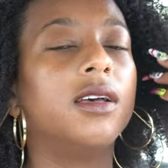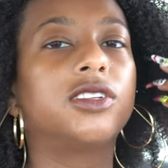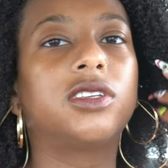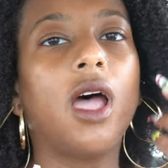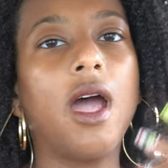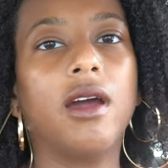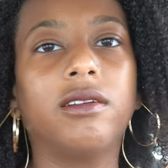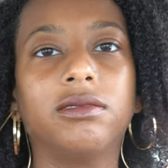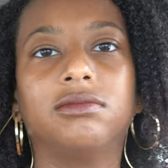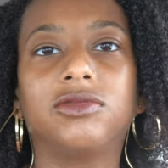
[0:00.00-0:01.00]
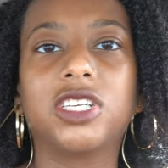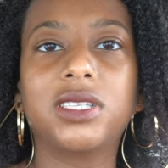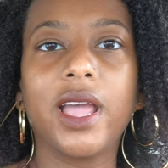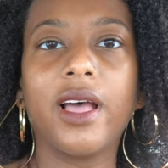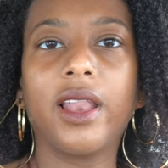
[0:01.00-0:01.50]
Sir, just
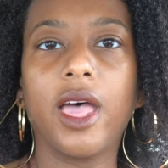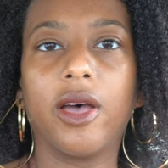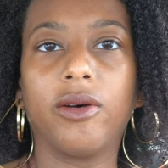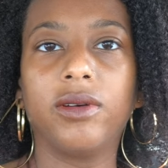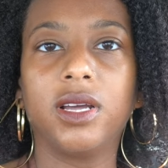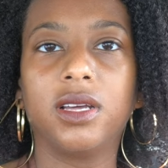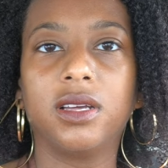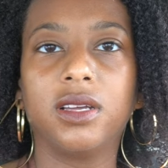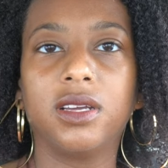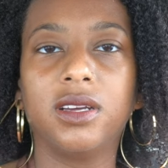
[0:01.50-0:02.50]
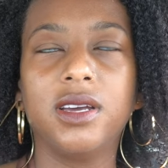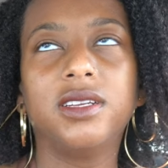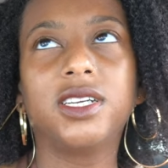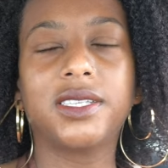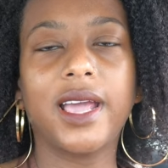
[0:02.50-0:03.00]
say hello.
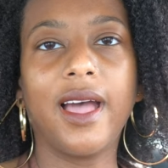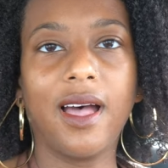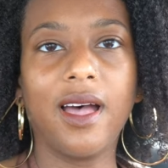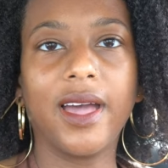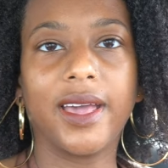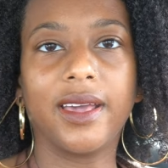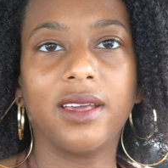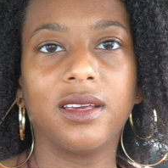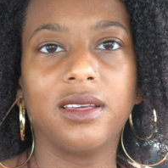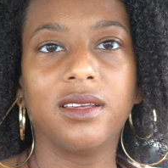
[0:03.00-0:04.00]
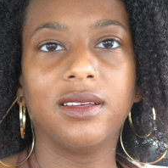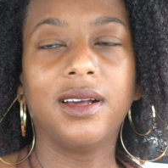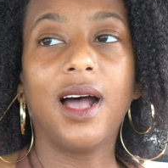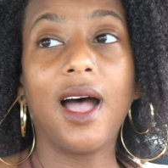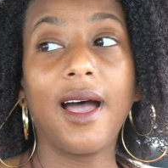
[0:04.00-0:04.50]
Just say hi.
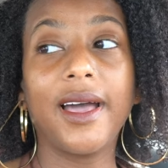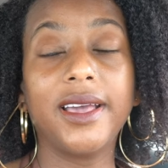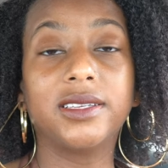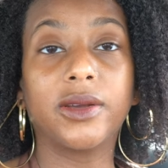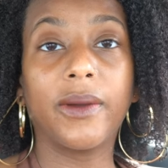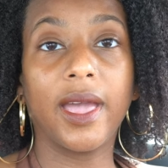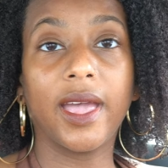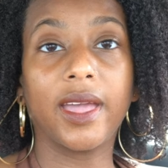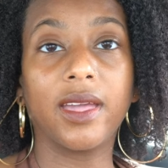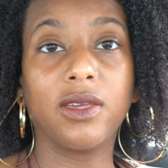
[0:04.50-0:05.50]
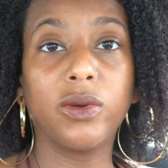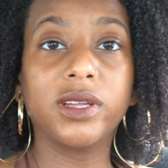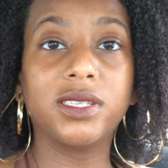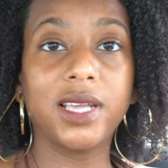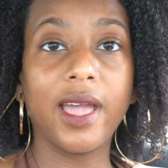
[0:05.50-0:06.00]
Hi is okay. You
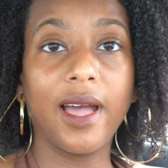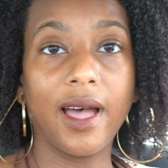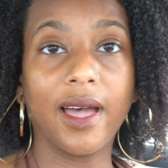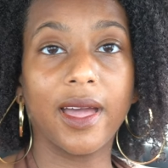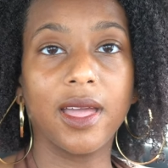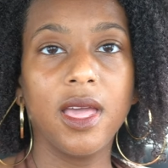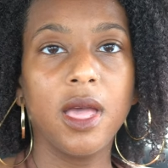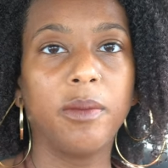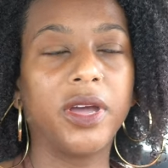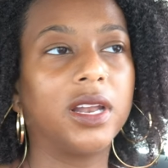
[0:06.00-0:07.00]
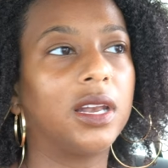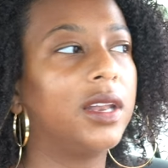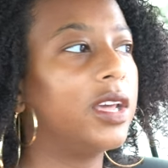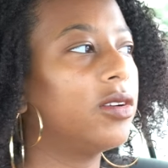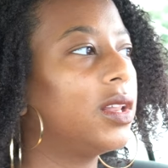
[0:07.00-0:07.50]
can say hi. But
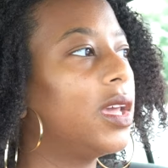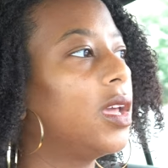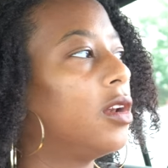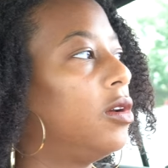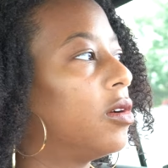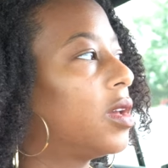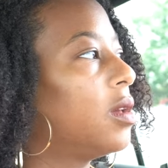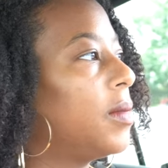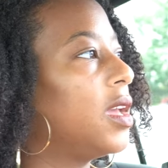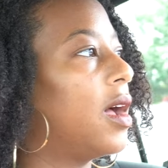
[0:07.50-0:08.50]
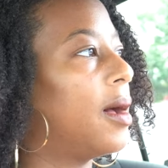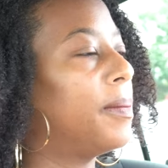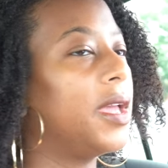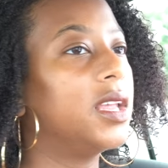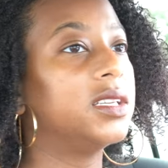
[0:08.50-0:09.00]
literally looking me up
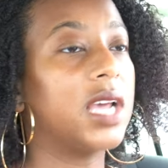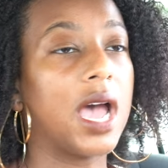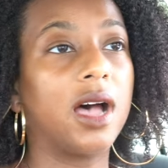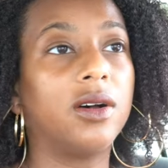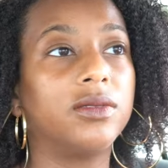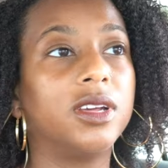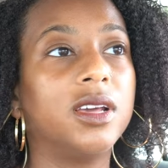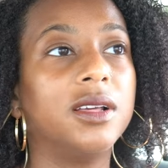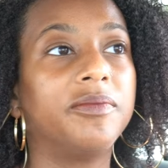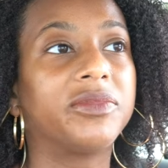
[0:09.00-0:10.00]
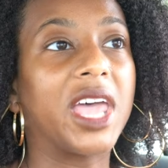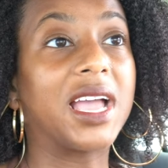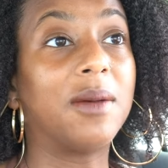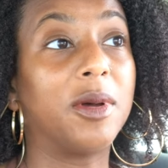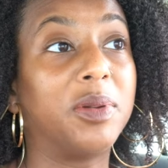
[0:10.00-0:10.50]
and down
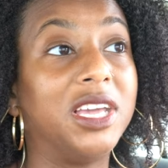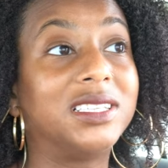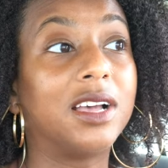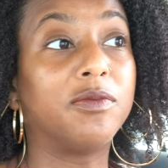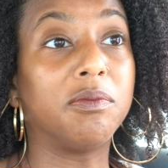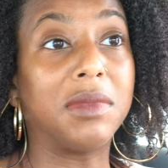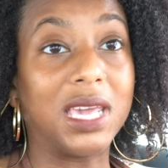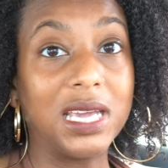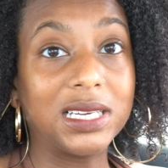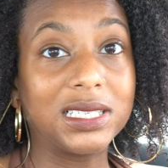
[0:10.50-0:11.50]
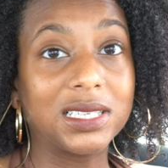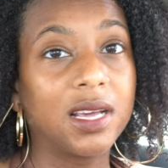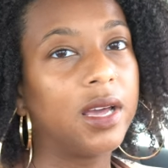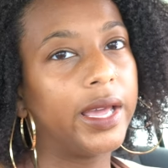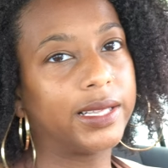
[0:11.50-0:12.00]
like I'm a piece of meat
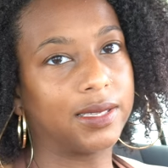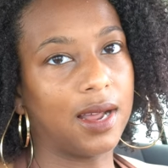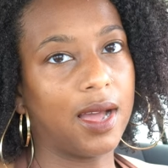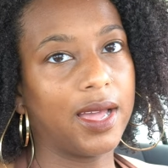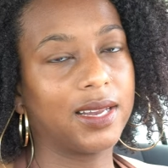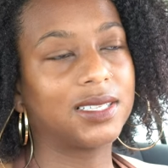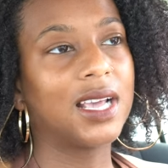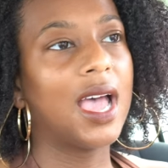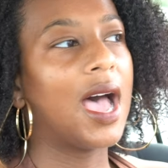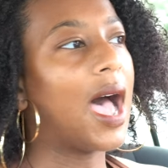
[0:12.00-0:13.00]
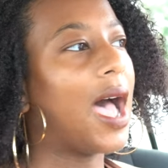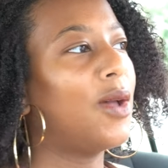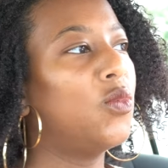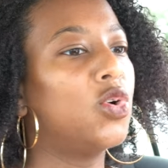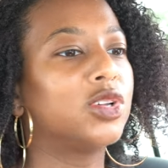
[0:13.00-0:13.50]
is not.
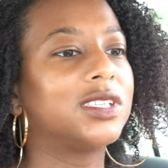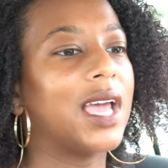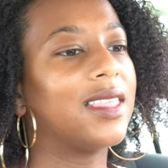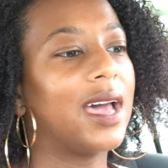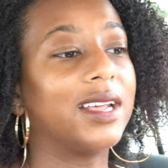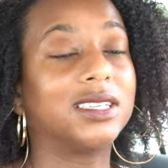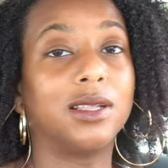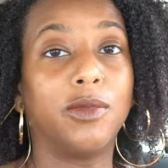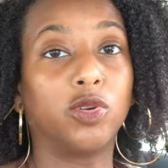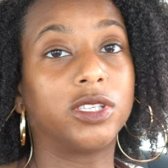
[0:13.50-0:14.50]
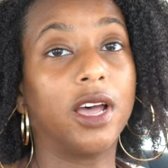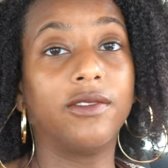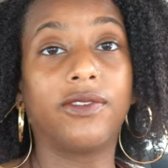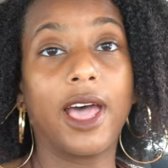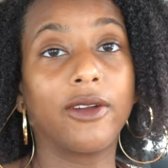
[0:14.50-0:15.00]
I will say that is the most
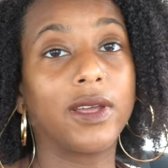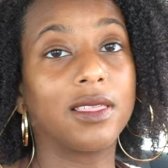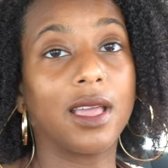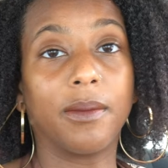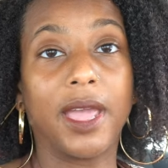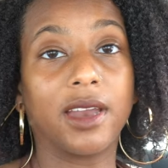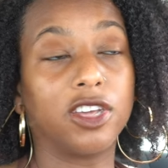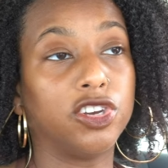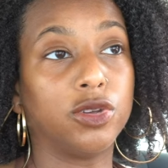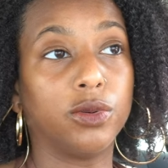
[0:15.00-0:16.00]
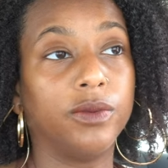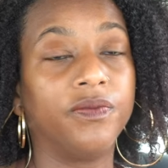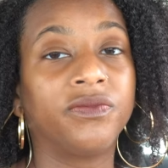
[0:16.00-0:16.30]
unflattering thing a man can do.